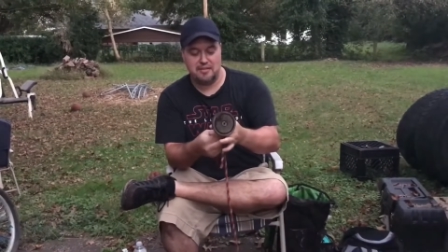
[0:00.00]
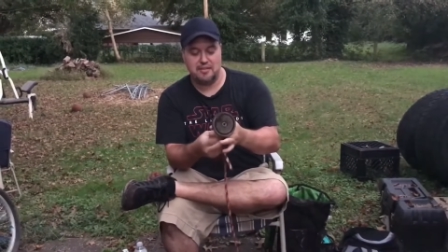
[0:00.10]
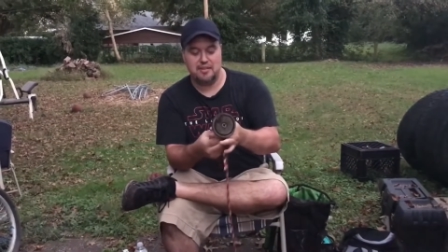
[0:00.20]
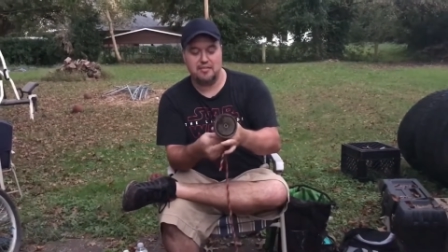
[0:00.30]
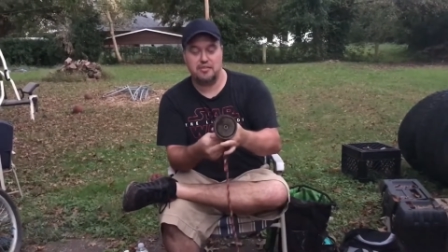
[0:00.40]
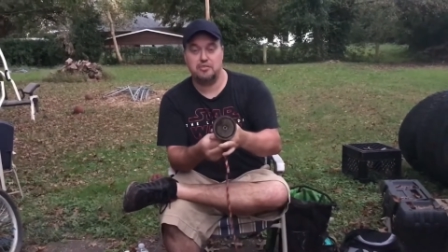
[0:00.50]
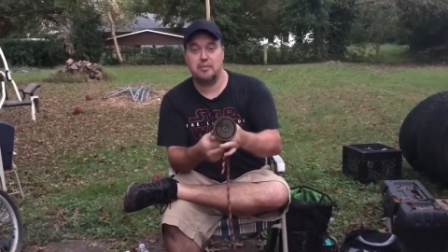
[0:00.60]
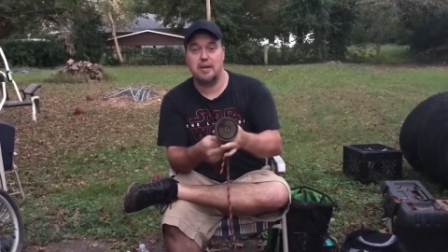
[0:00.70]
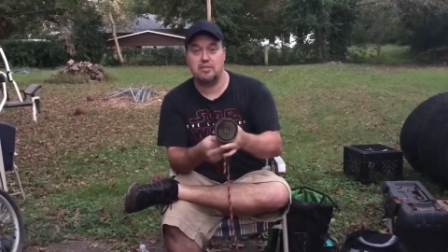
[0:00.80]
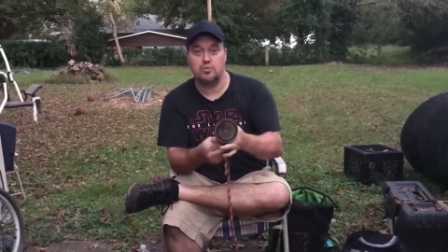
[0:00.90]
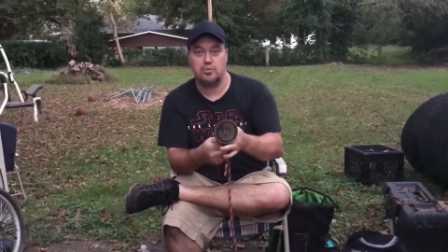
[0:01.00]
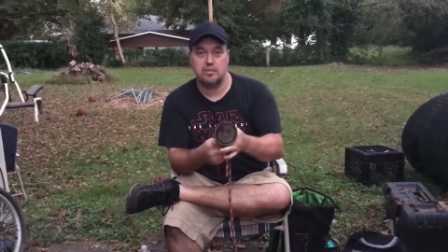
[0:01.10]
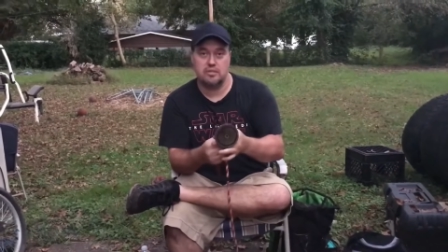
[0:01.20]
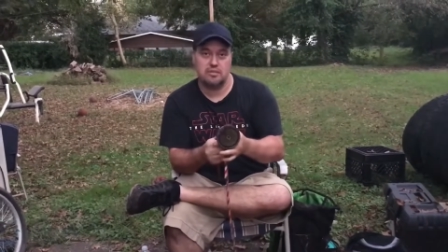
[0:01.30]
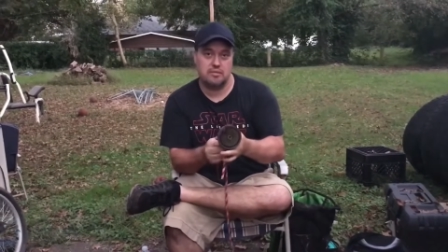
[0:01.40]
you know, these are my
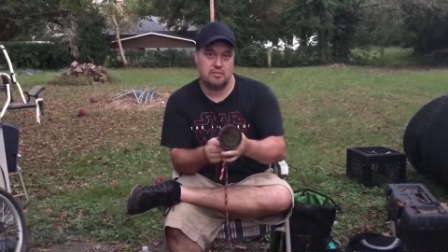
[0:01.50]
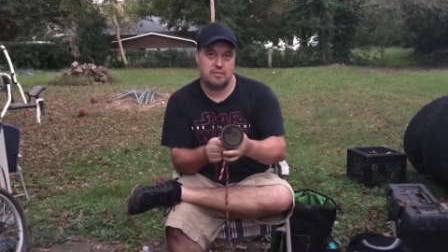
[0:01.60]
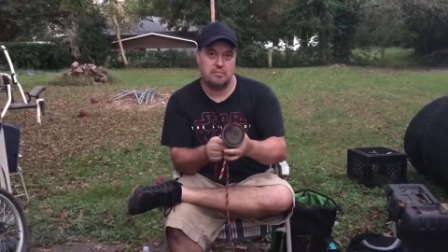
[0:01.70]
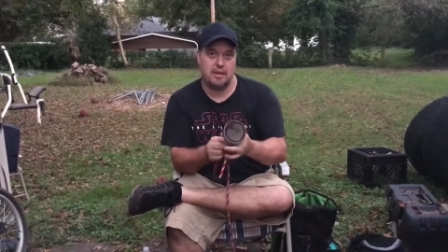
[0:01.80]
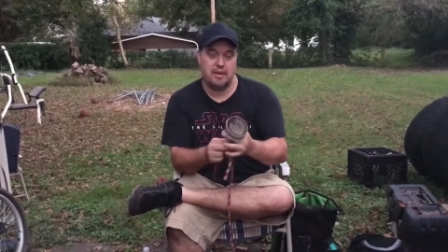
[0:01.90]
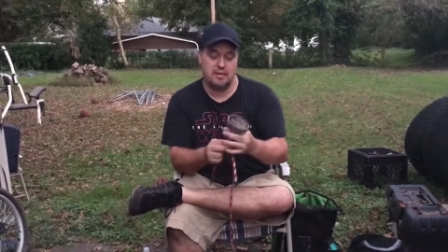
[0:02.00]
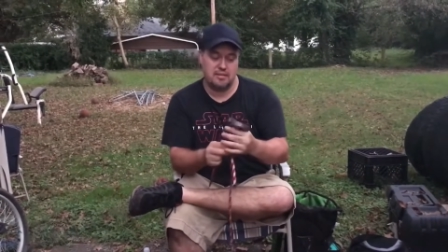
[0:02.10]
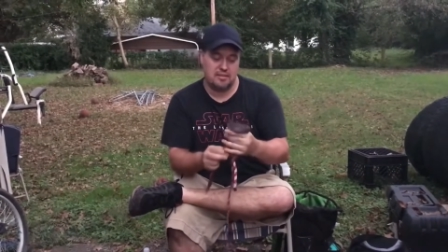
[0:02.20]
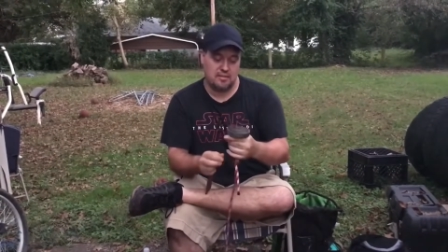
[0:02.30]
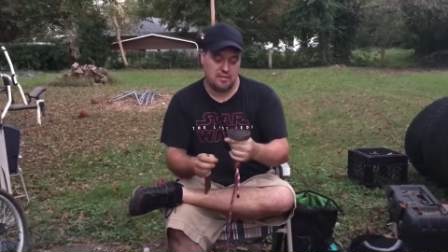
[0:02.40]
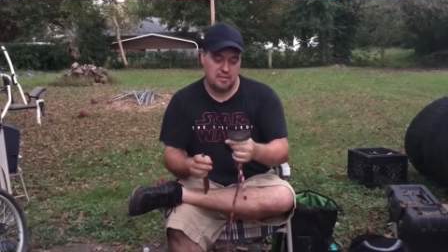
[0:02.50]
toys, these magnets.